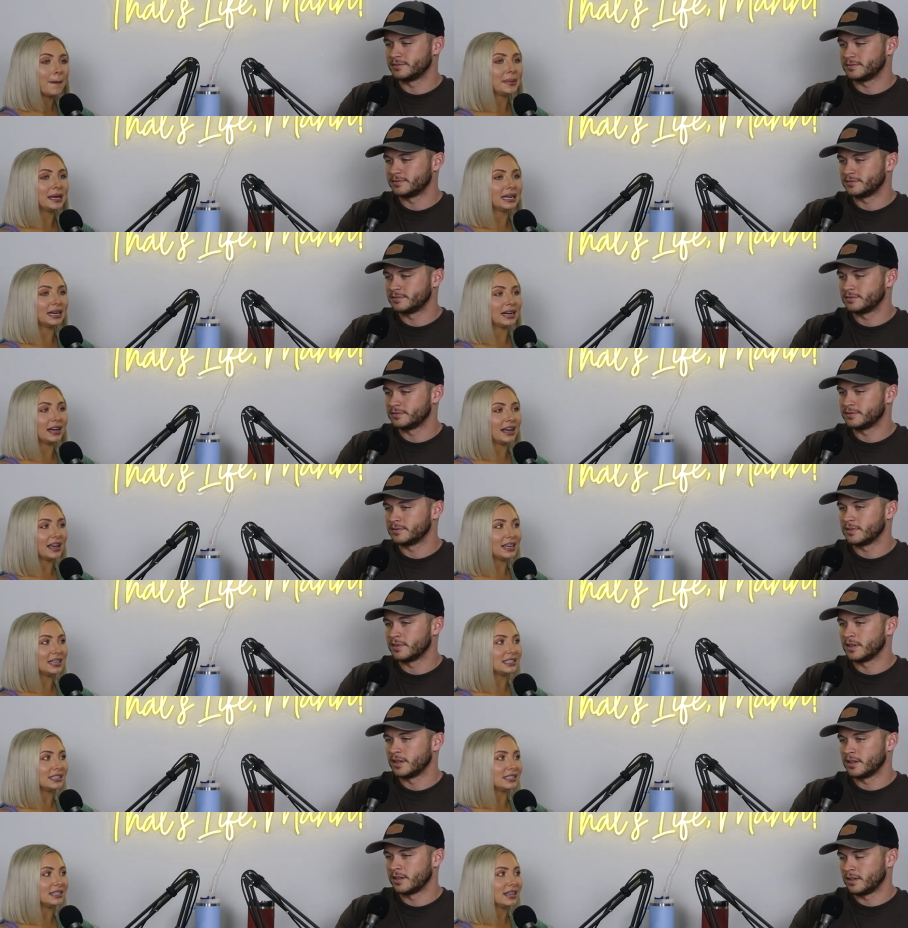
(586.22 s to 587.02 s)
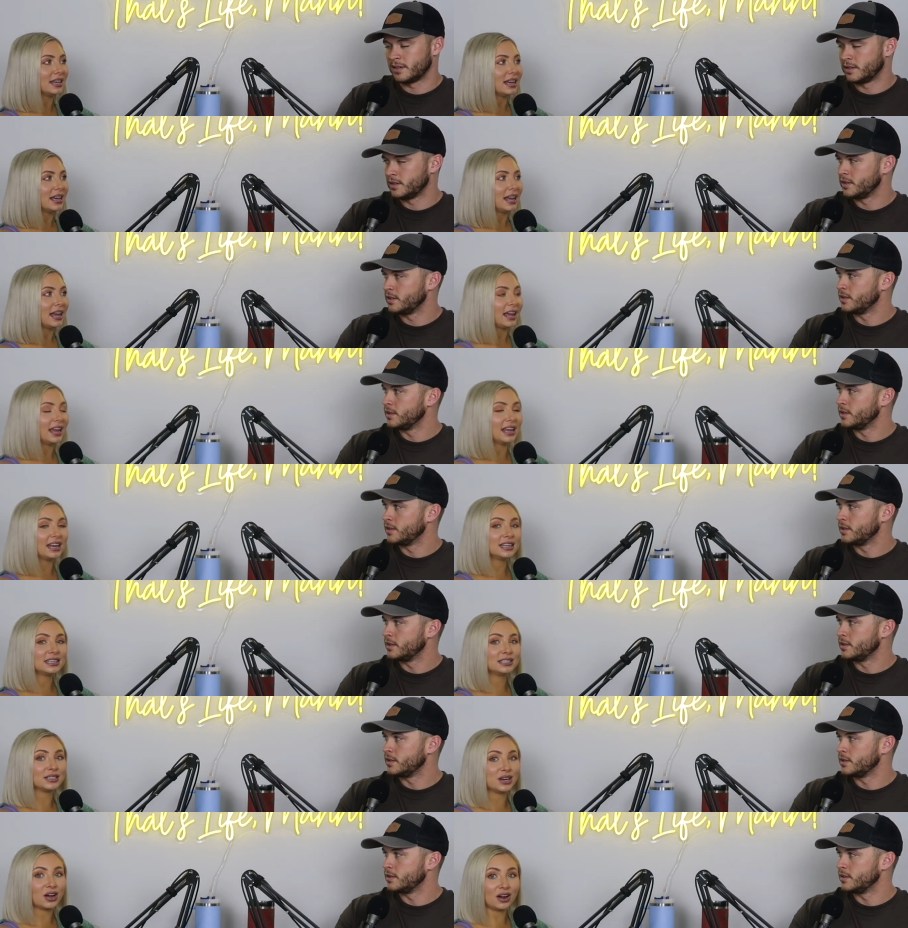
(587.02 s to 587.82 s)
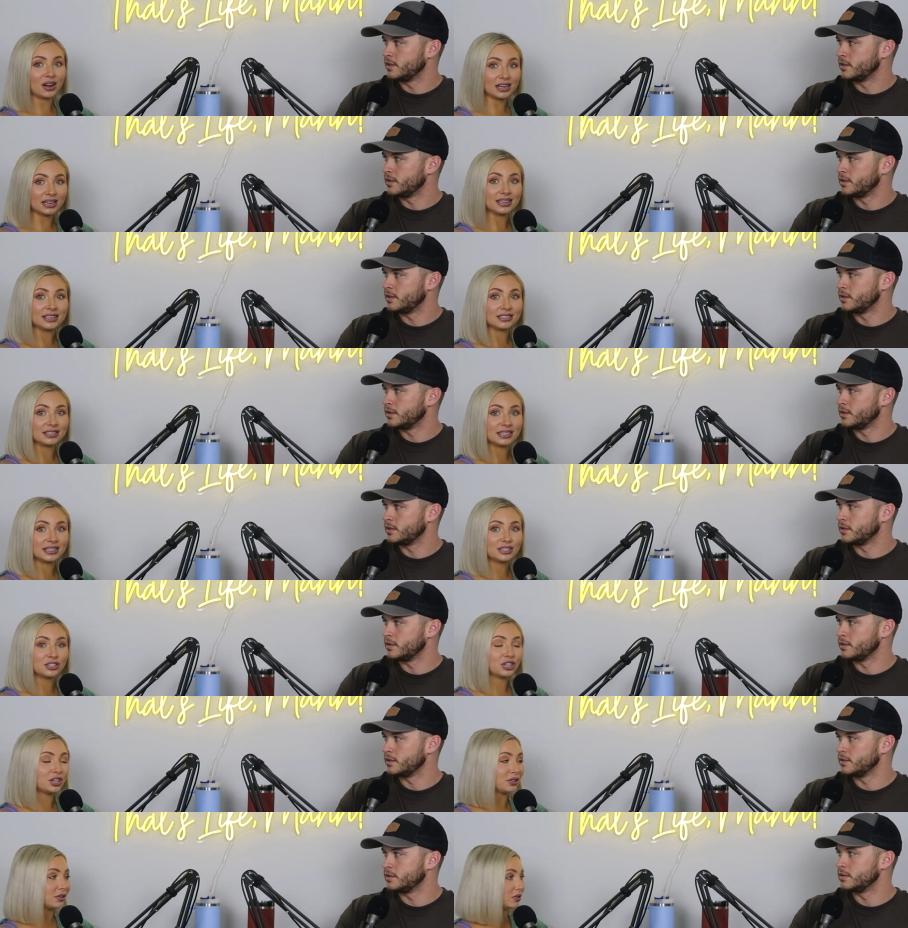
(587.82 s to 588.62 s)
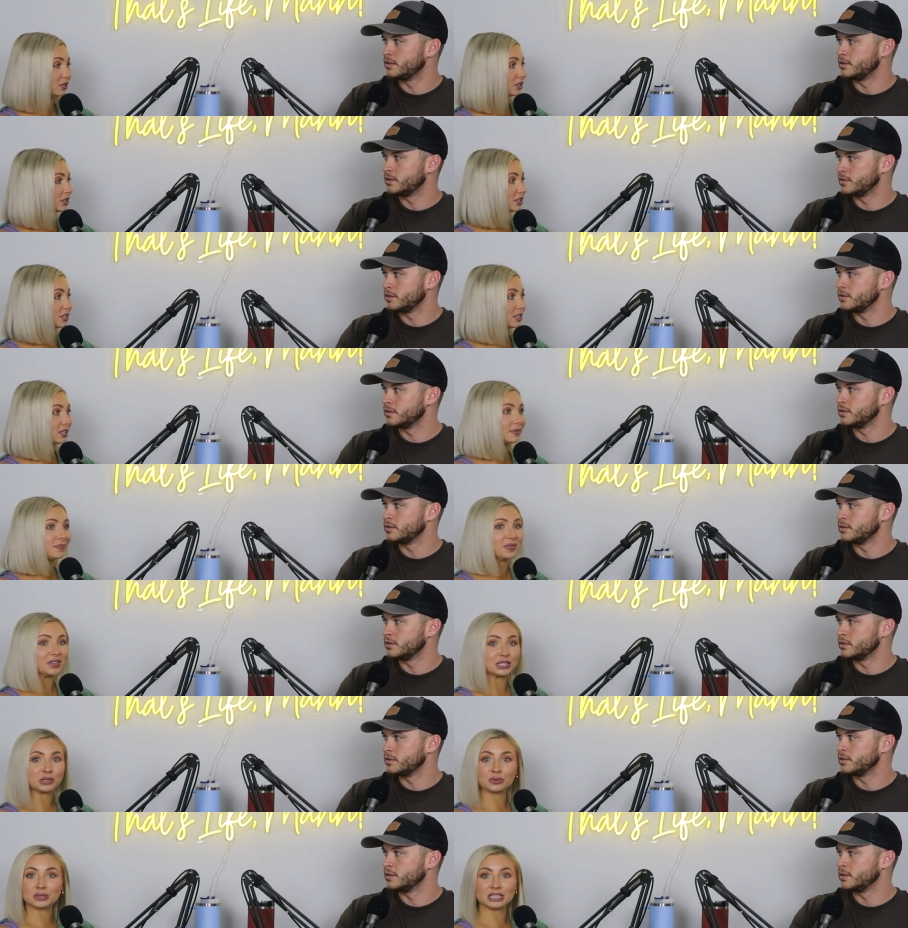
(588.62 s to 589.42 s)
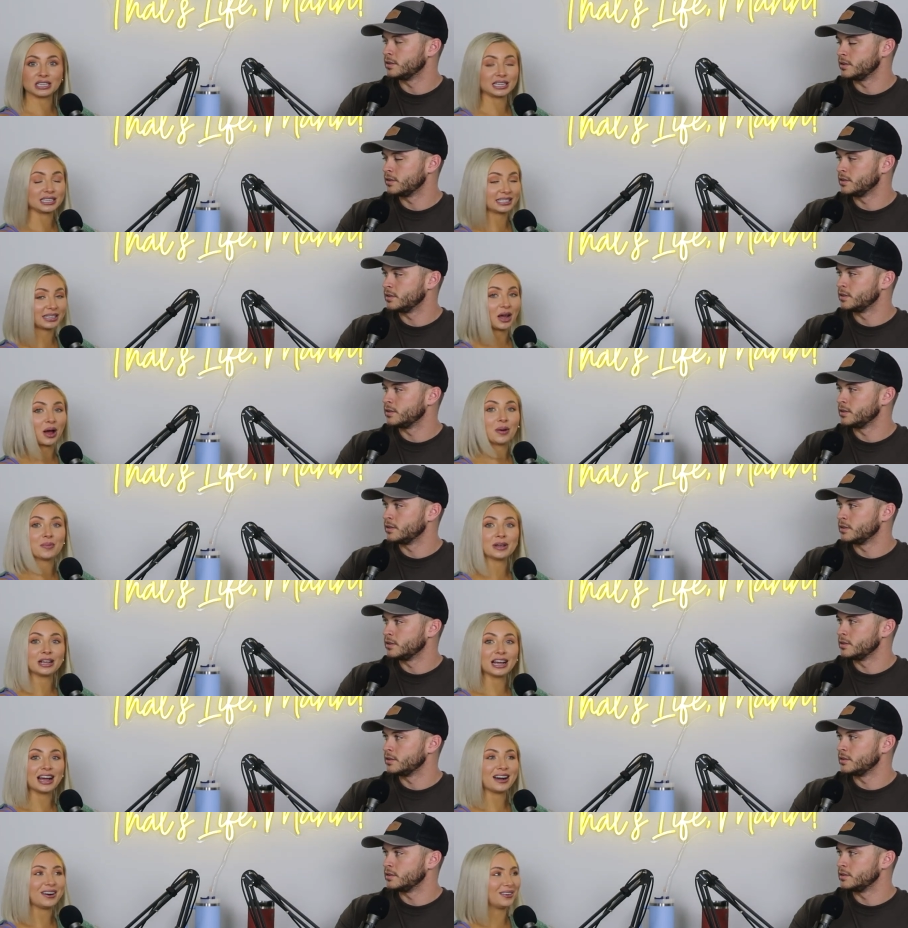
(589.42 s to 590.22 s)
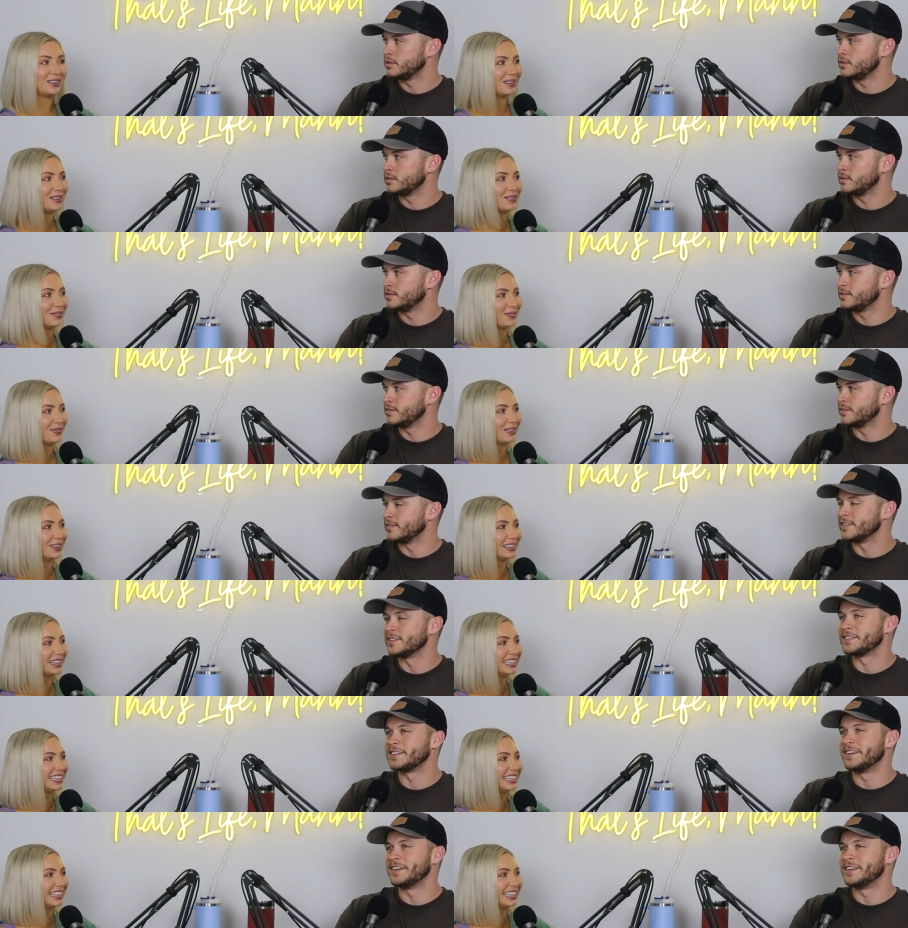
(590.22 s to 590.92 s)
Speaker 1: because it is not easy. Chandler just this was his coming out of.